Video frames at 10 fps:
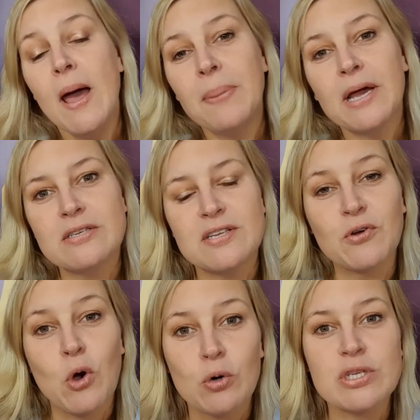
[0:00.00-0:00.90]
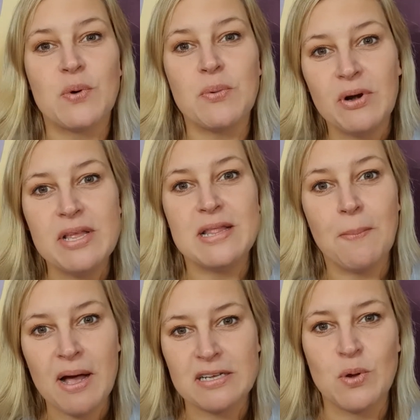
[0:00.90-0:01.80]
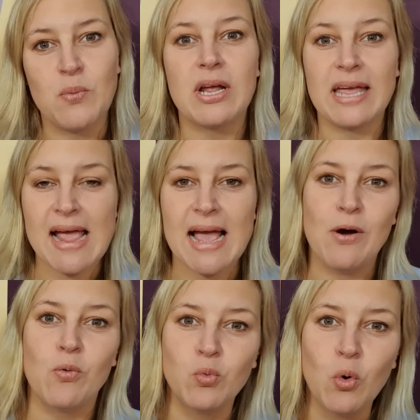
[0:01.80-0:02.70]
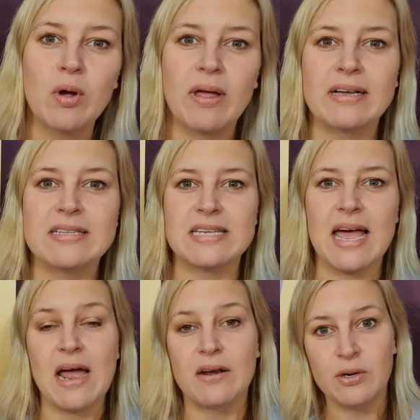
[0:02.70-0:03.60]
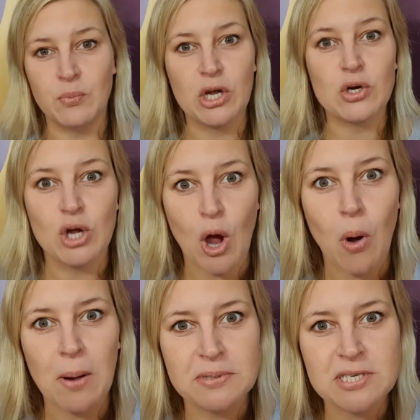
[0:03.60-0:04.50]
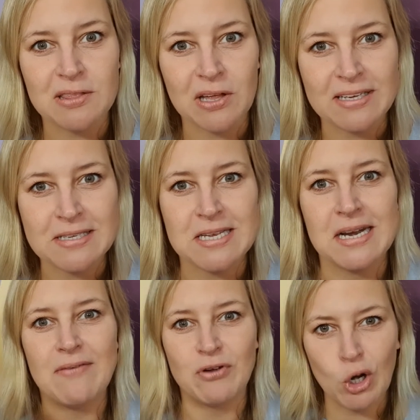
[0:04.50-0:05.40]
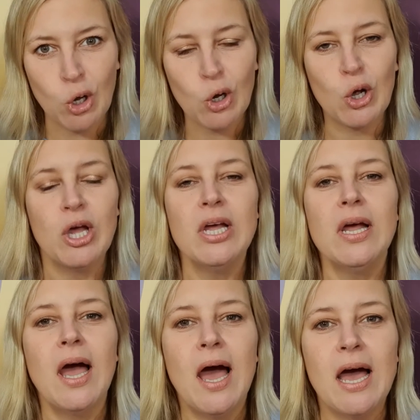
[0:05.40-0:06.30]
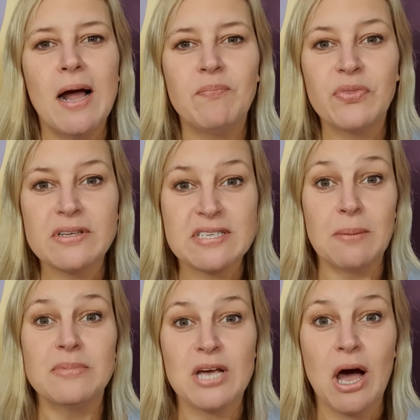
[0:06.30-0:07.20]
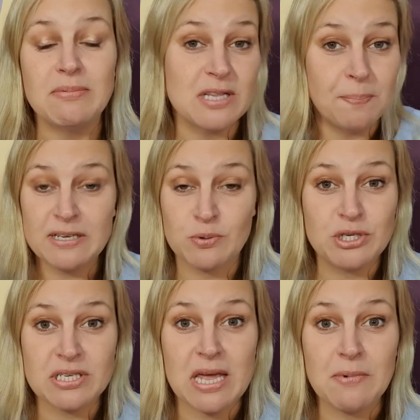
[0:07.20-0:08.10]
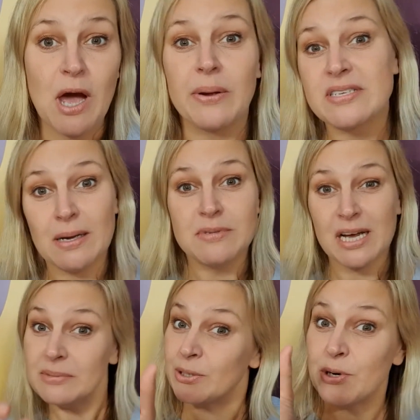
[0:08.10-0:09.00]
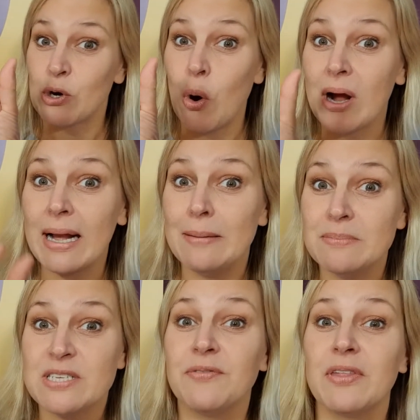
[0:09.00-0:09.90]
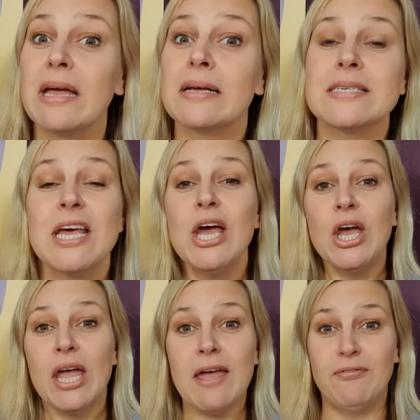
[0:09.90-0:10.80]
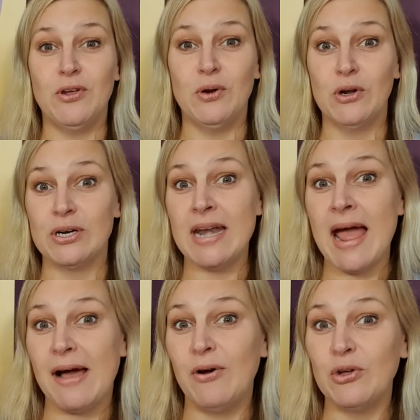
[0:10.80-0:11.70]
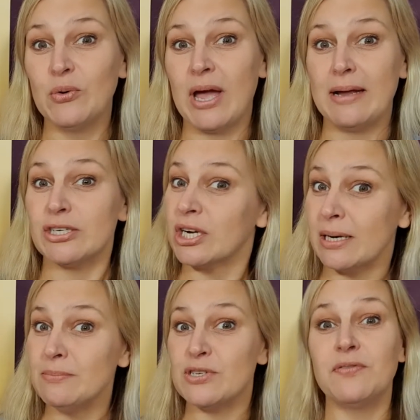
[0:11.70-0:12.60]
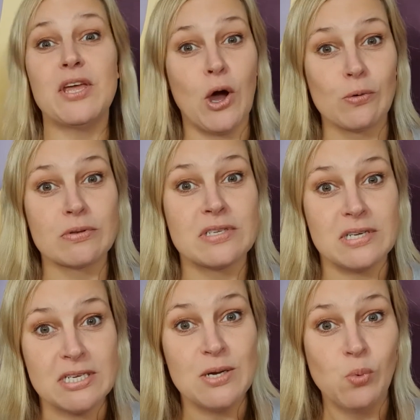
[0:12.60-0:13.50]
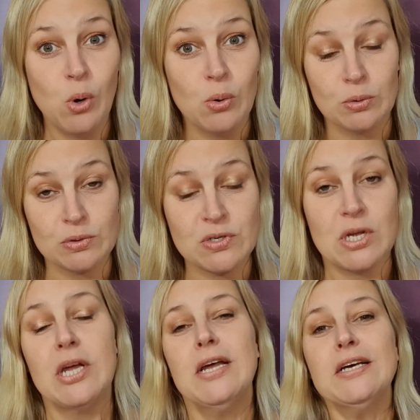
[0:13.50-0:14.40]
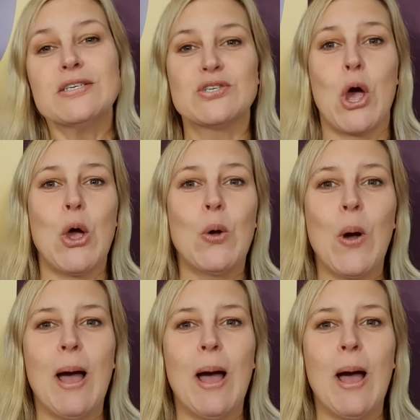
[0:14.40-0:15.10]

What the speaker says: because of course we were in the bus, we weren't getting out and walking and we couldn't go up to things and have a look. Sometimes, and the bus would just keep going, sometimes you only caught a glimpse of things. If you look now, you'll catch a glimpse of the old city walls. So